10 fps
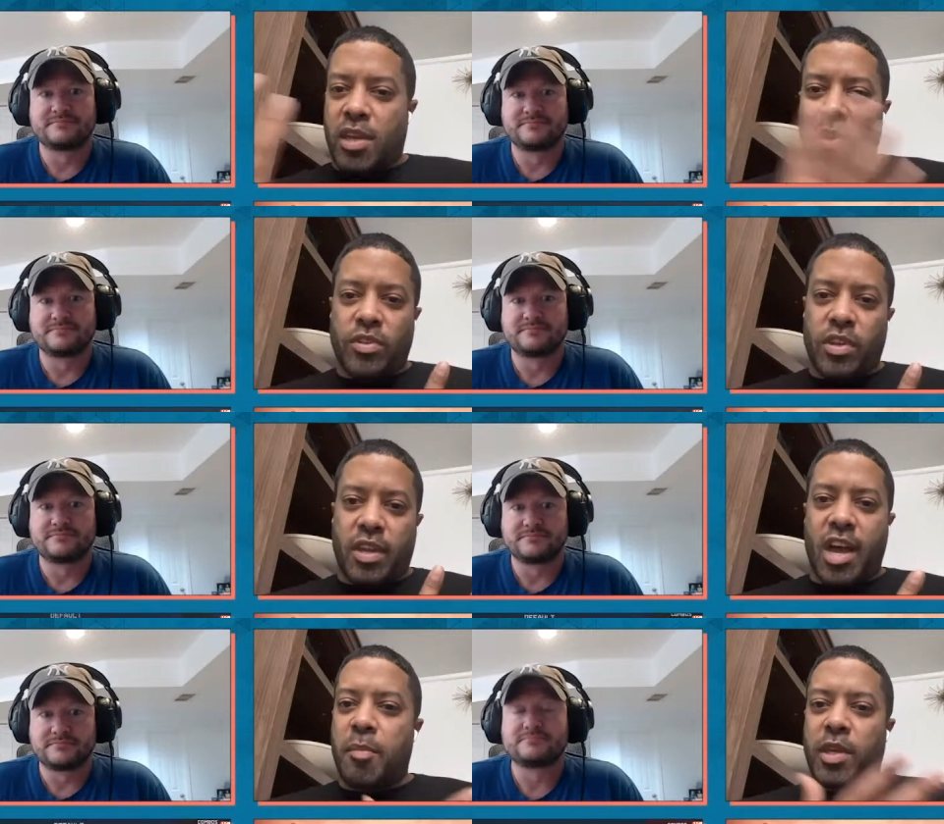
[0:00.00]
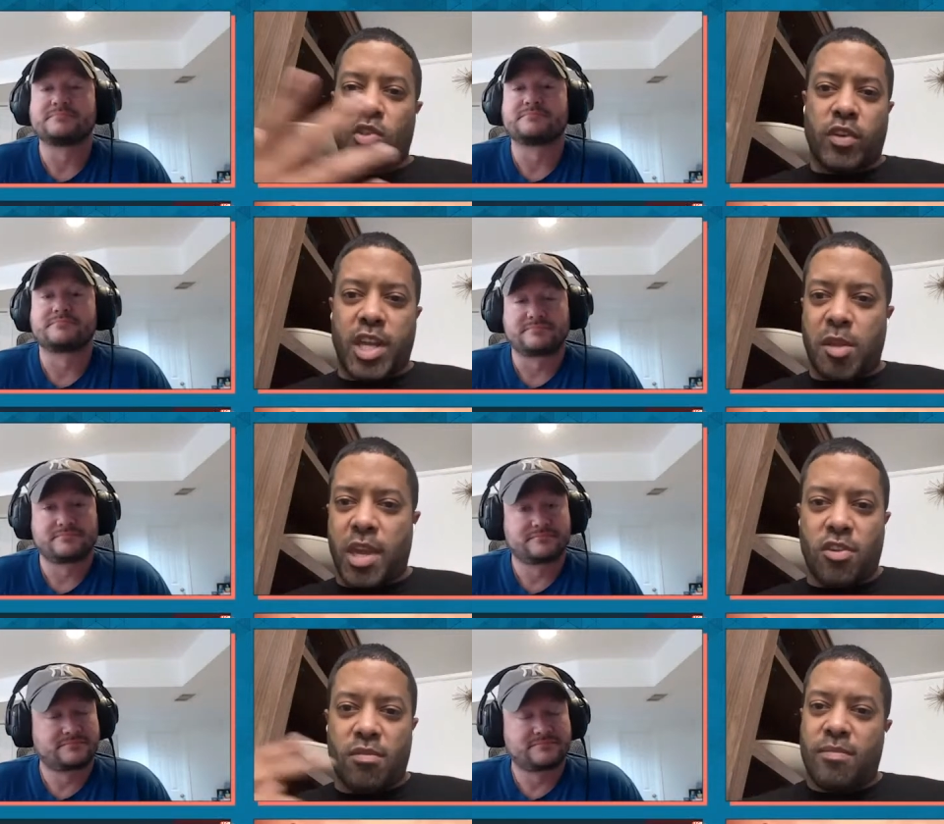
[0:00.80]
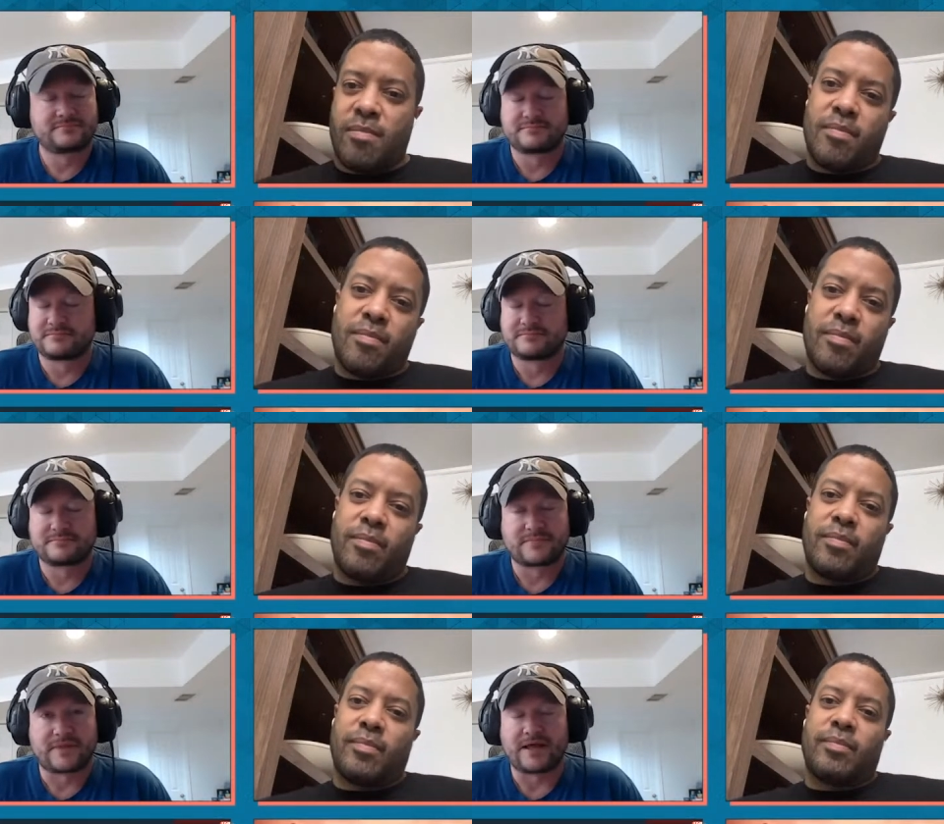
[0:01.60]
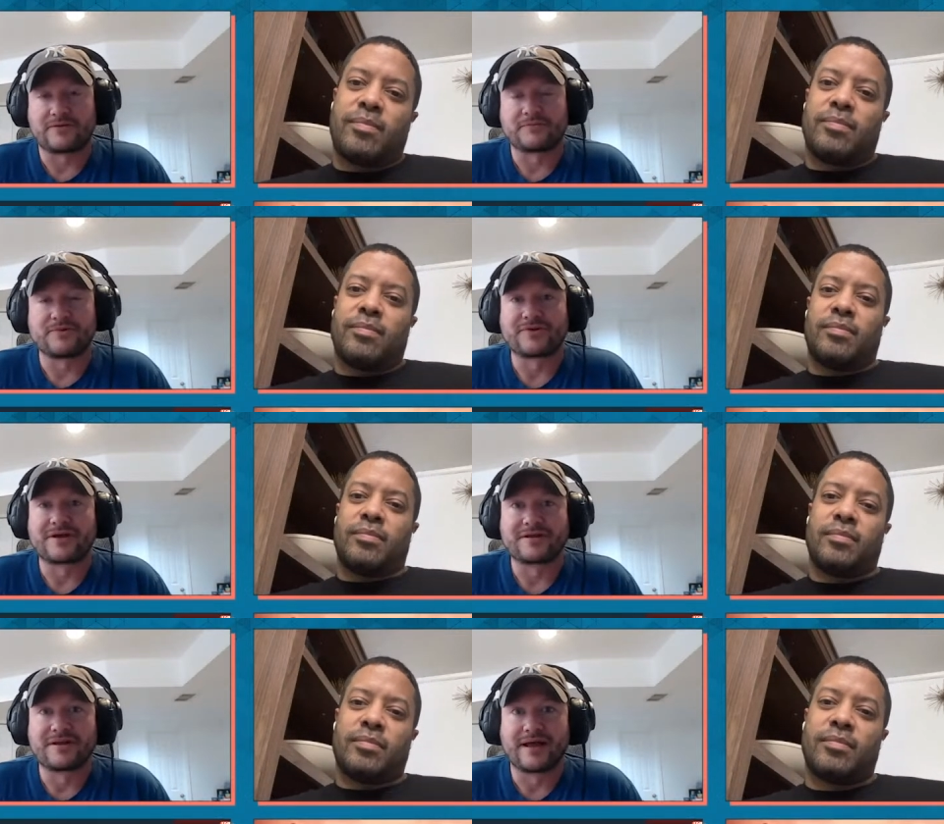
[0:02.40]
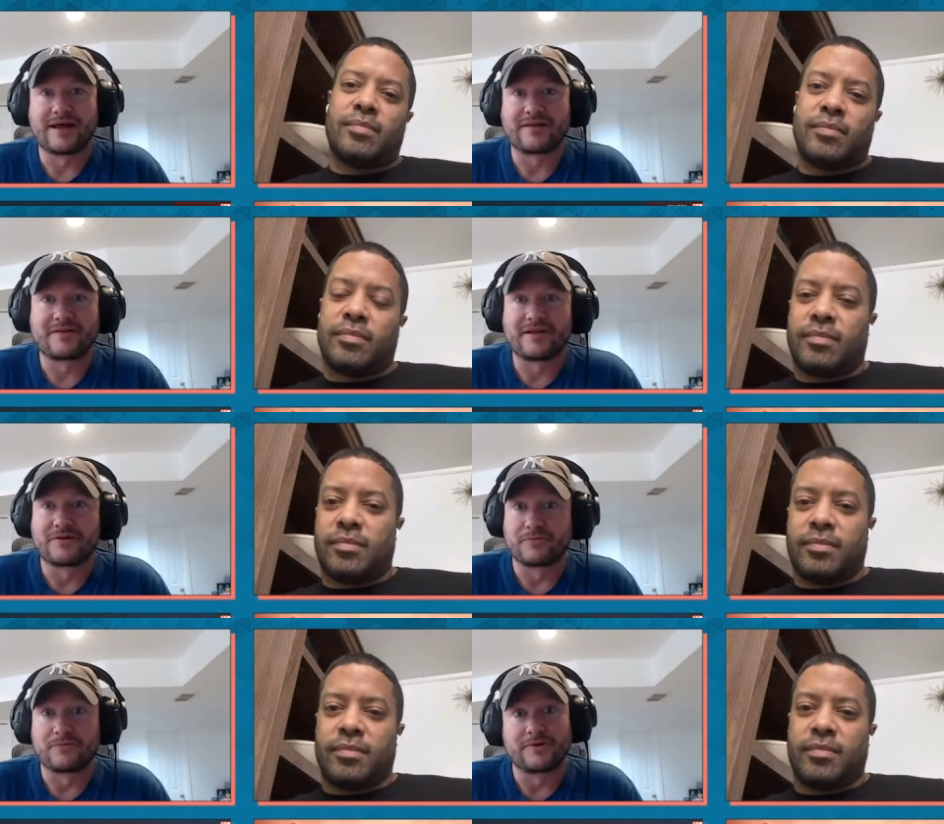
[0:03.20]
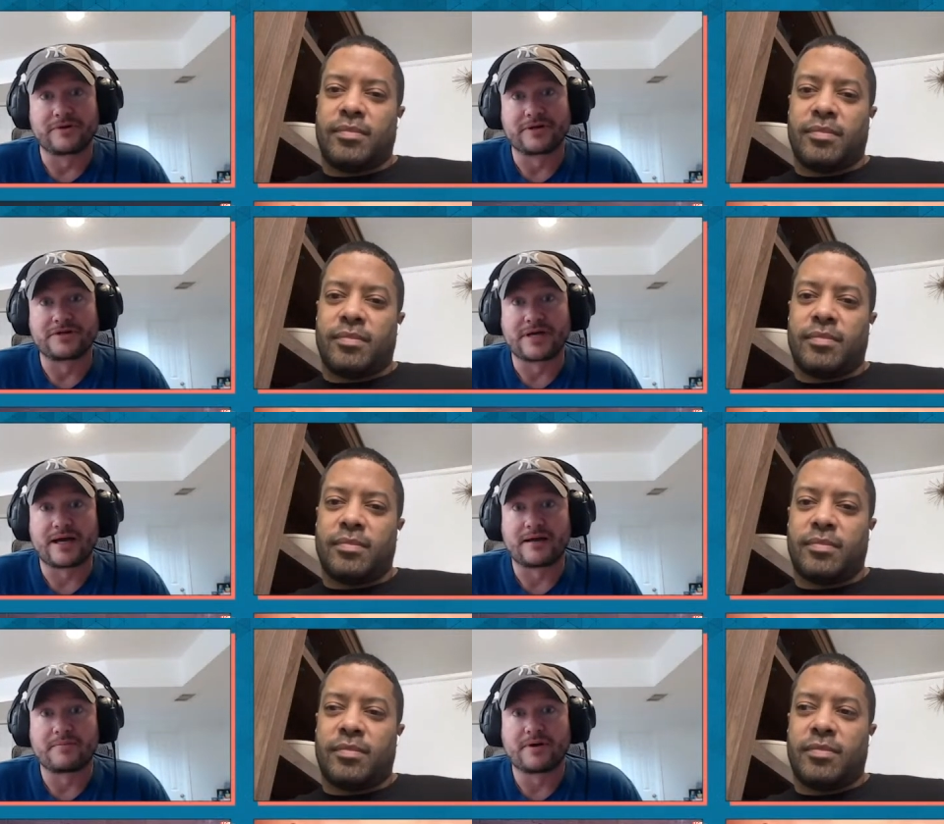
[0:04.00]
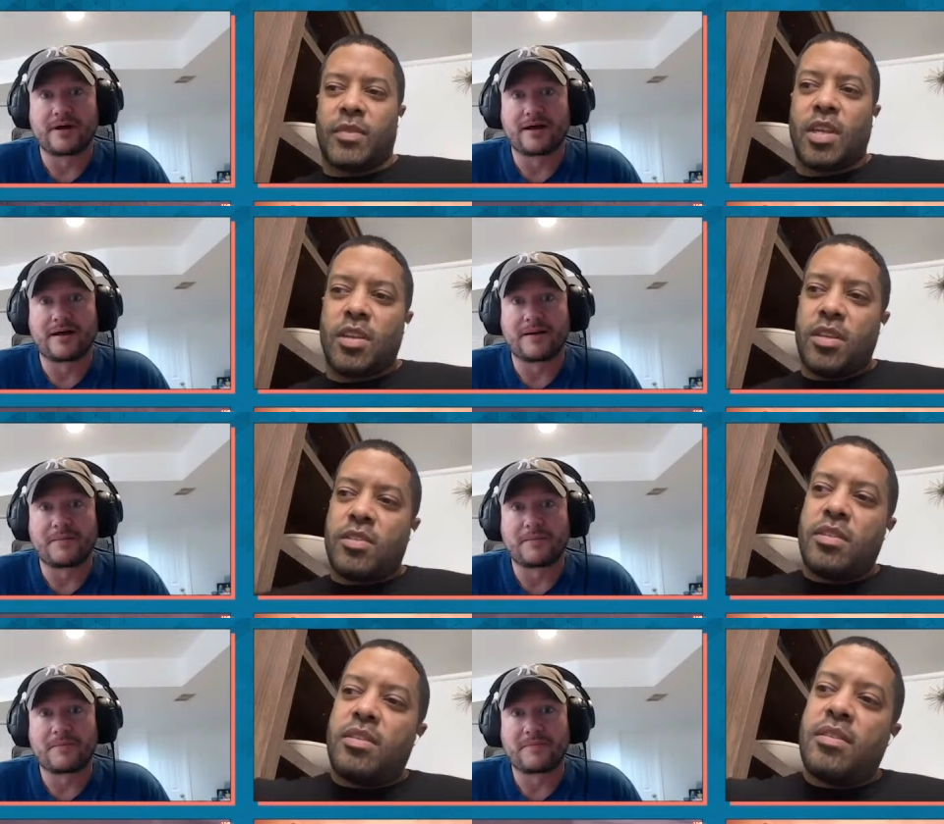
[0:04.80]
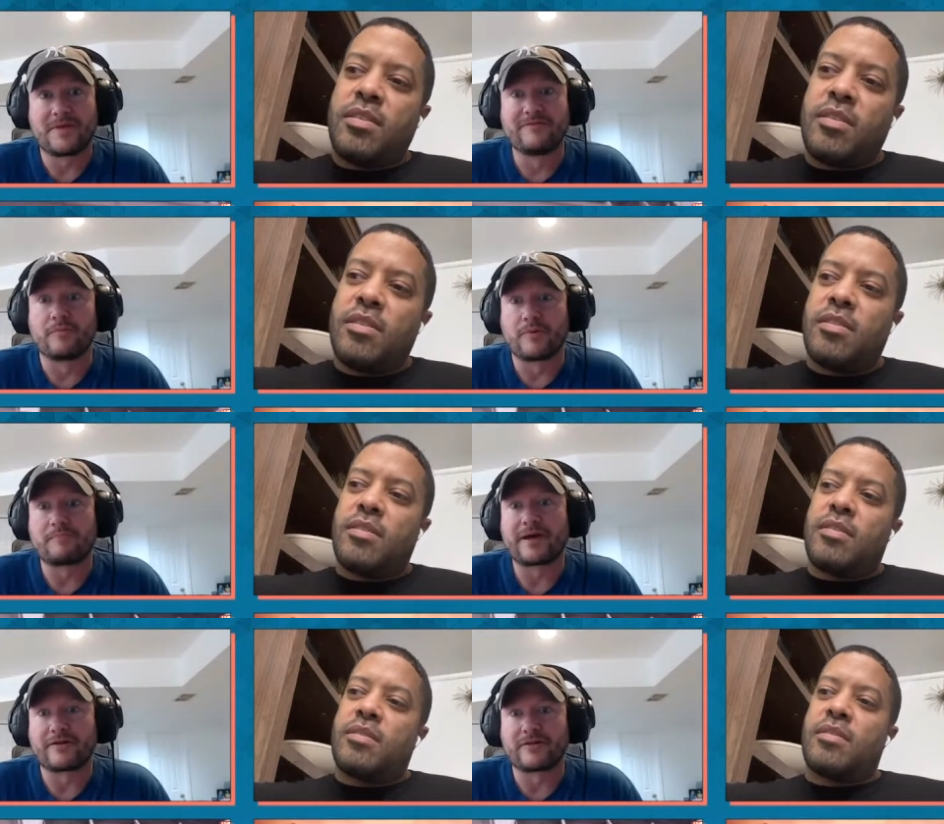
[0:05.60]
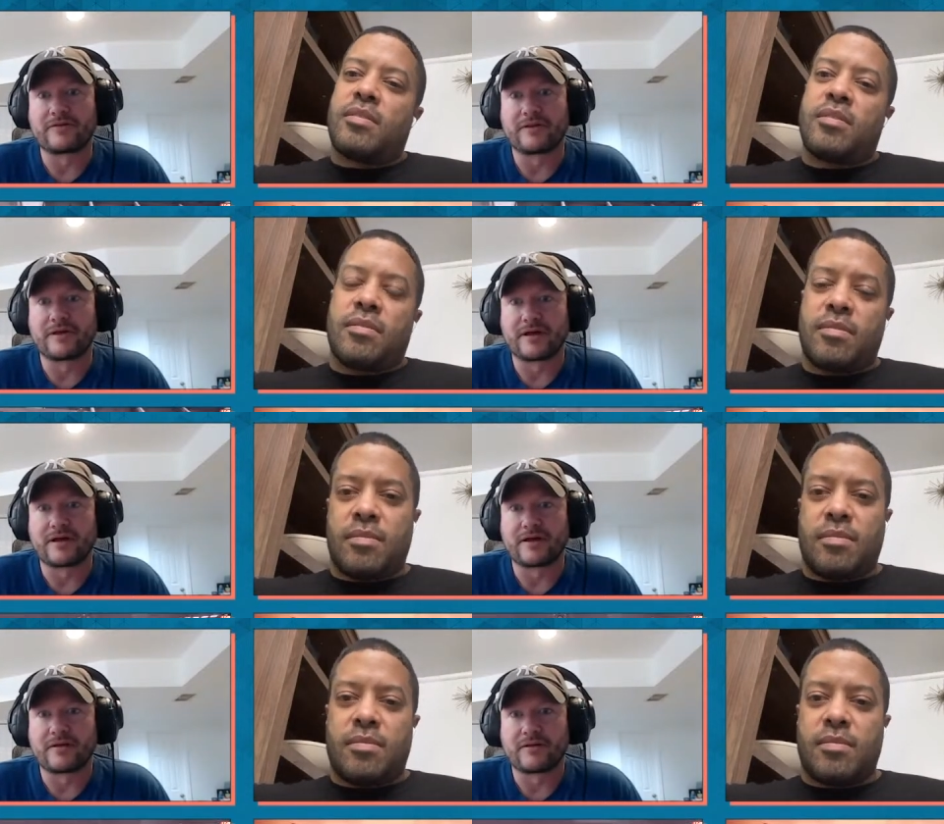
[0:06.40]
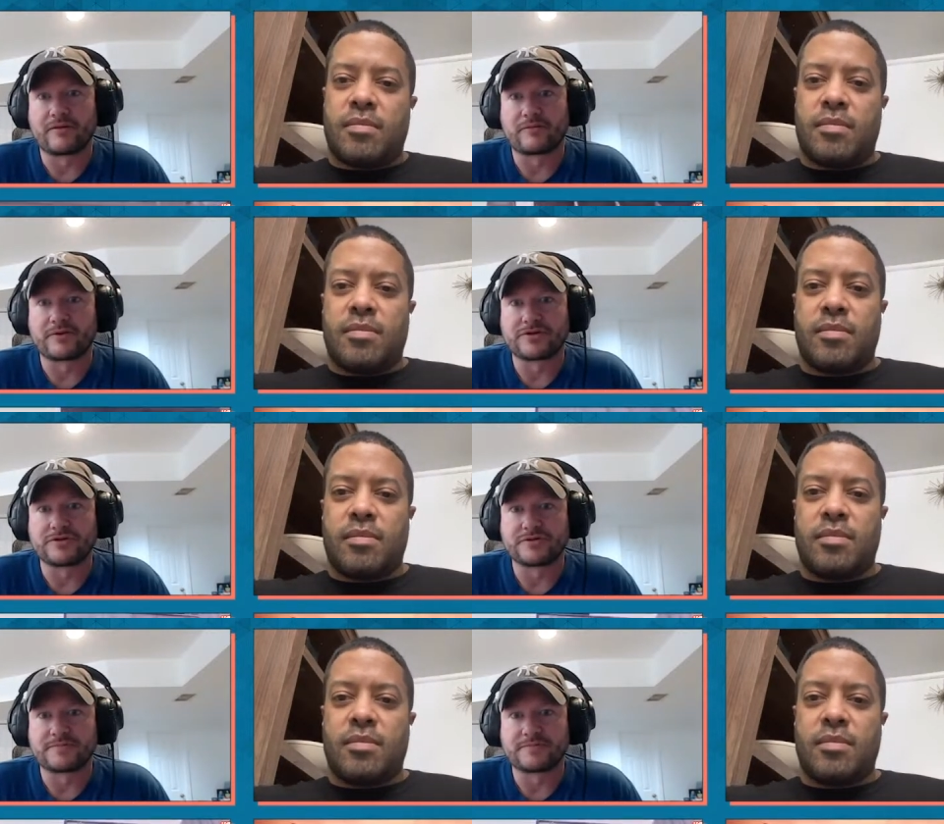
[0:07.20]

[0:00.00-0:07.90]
Speaker 1: make it over to the comics or an animation
Speaker 2: thousand percent. Yeah, they did a really good job. Um, even better than the uh, original